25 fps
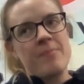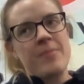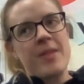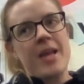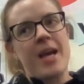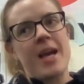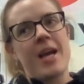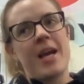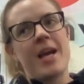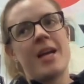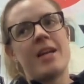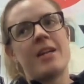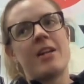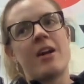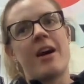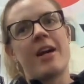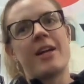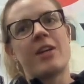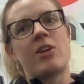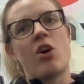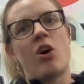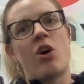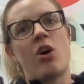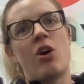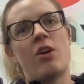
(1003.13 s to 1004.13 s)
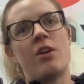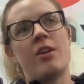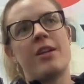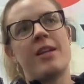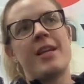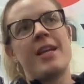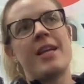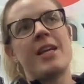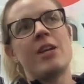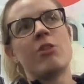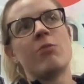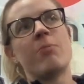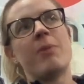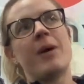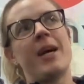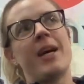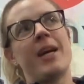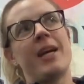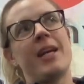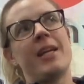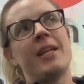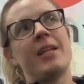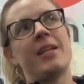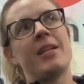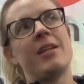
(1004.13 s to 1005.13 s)
and I got heel
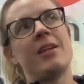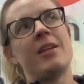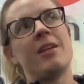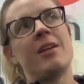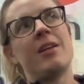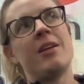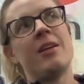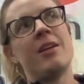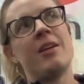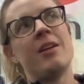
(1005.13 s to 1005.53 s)
pain